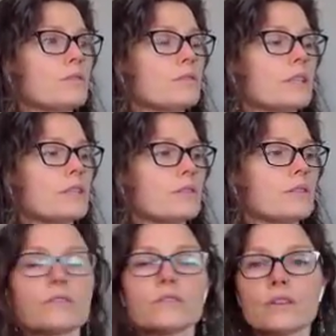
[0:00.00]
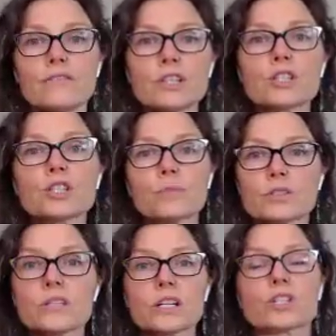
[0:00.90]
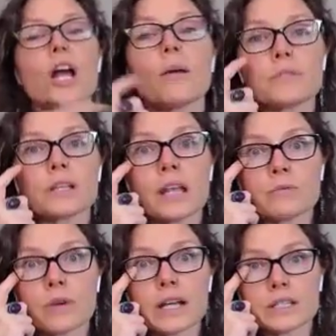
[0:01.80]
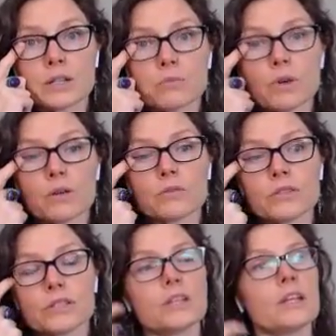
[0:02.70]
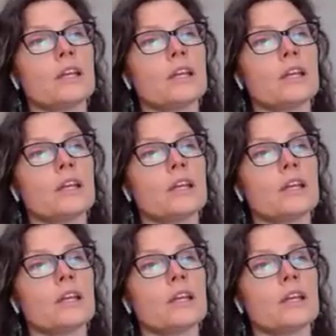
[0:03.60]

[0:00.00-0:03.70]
these are the vegetables that are chopped and ready to roast.